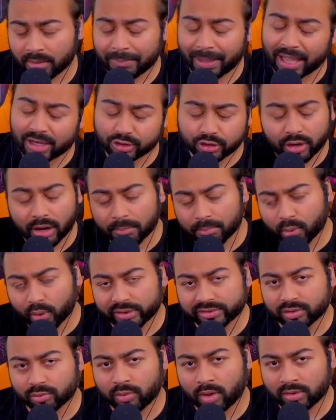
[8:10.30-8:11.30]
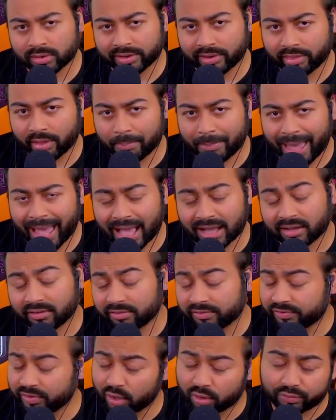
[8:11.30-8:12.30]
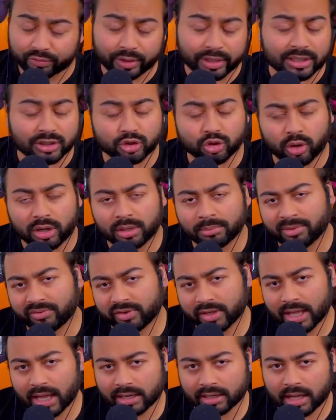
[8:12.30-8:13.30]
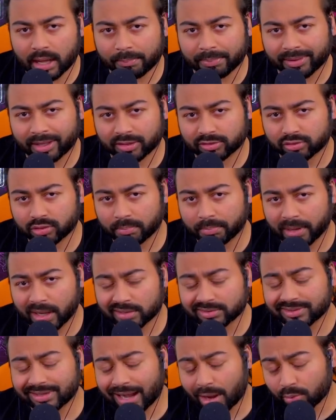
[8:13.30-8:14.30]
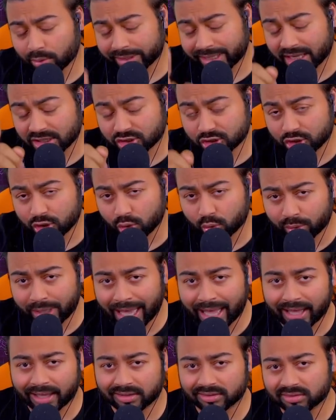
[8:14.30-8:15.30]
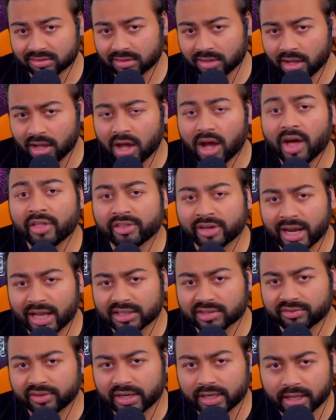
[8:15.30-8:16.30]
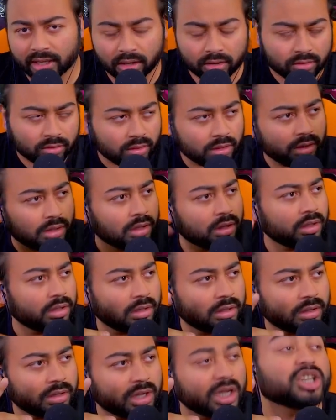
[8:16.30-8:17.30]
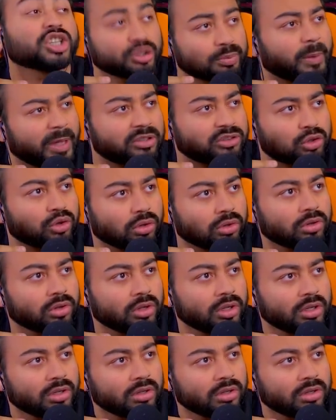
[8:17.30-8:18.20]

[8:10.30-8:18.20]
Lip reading: Patreon boys are rolling in the back. Feel free to join them if you got a couple extra bucks, and I will catch you guys on the next video. Shpisu!